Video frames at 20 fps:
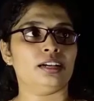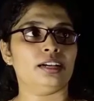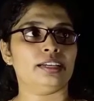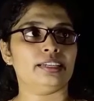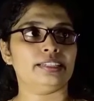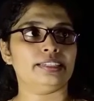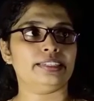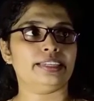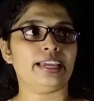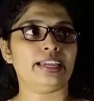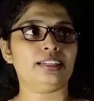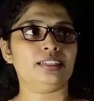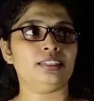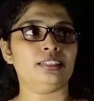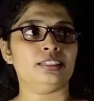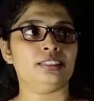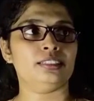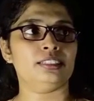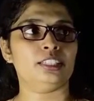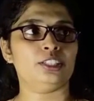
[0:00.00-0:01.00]
get
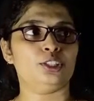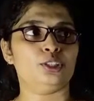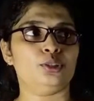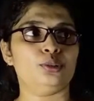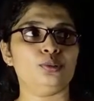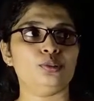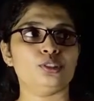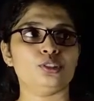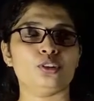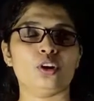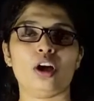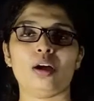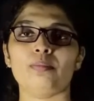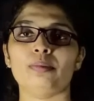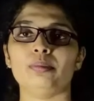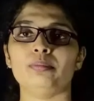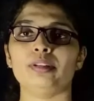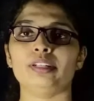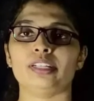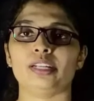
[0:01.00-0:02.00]
the 2's
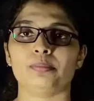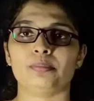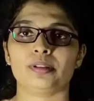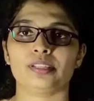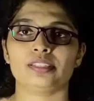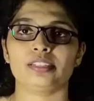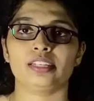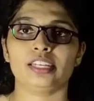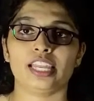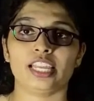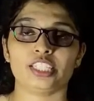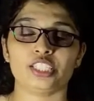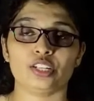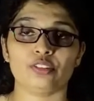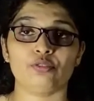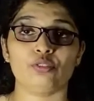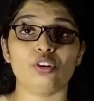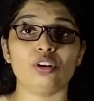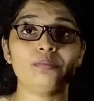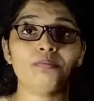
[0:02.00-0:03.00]
complement representation
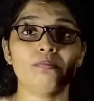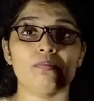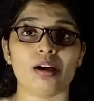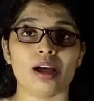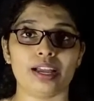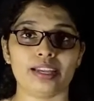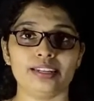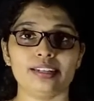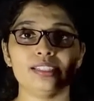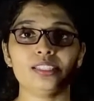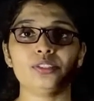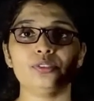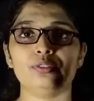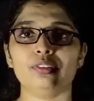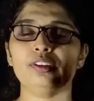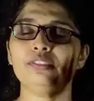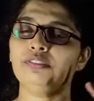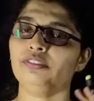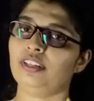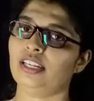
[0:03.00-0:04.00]
for minus
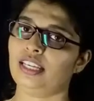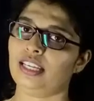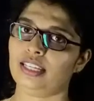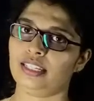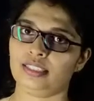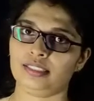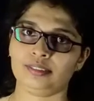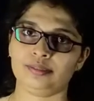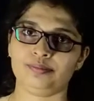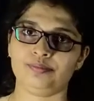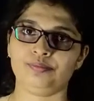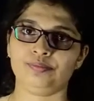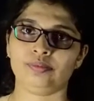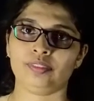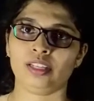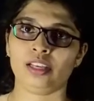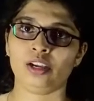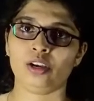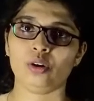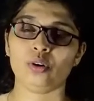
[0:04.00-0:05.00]
15.
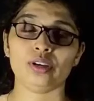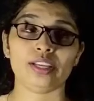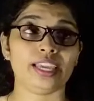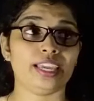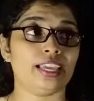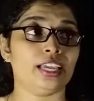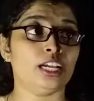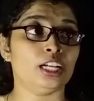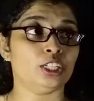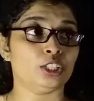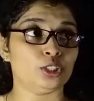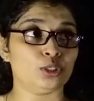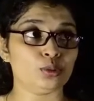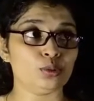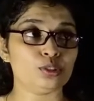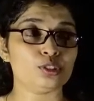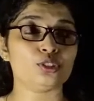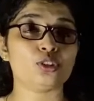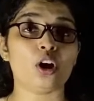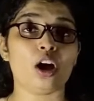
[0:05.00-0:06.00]
Okay,
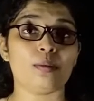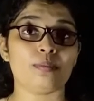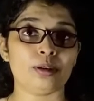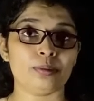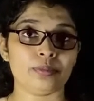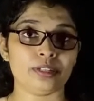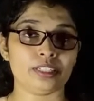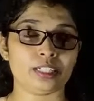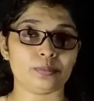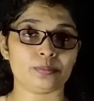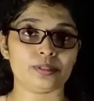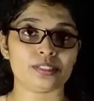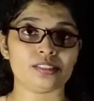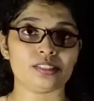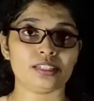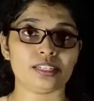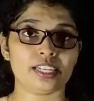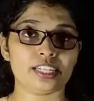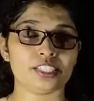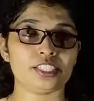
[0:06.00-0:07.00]
2's complement
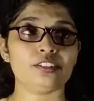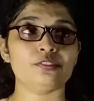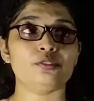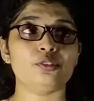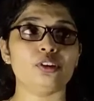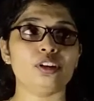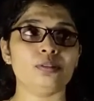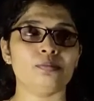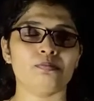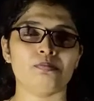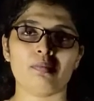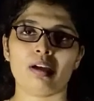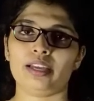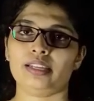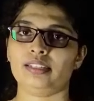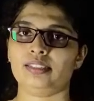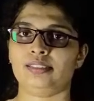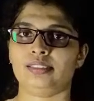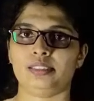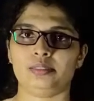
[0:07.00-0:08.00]
representation for
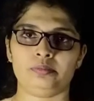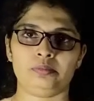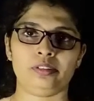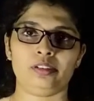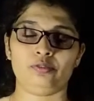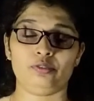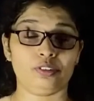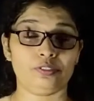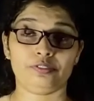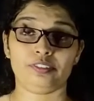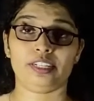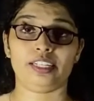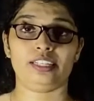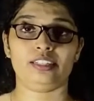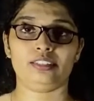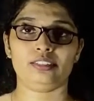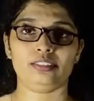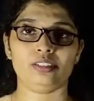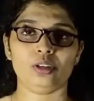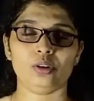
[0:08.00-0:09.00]
minus
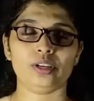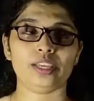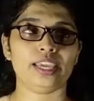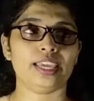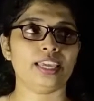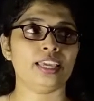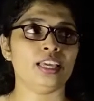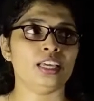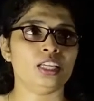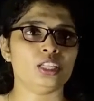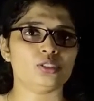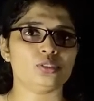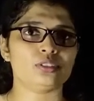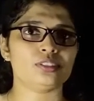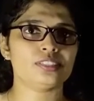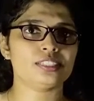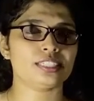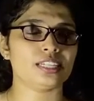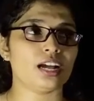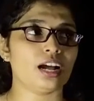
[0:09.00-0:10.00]
15. Okay, so
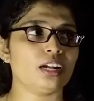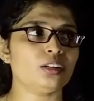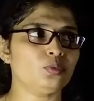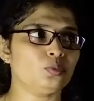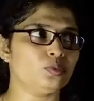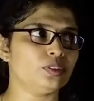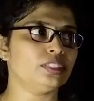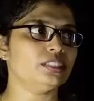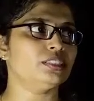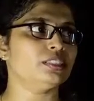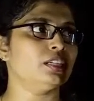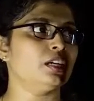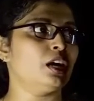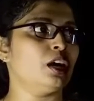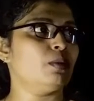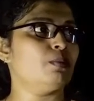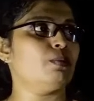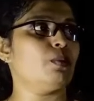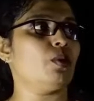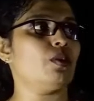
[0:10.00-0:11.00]
start with
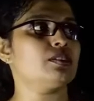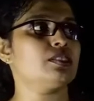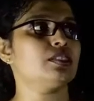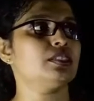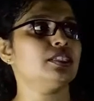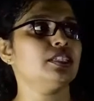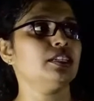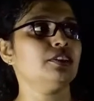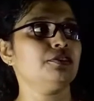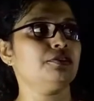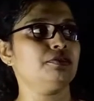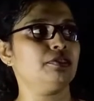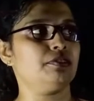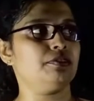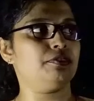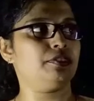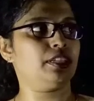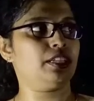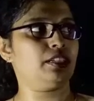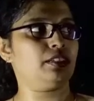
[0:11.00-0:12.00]
positive
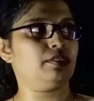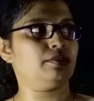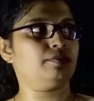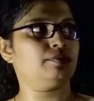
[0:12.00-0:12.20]
15.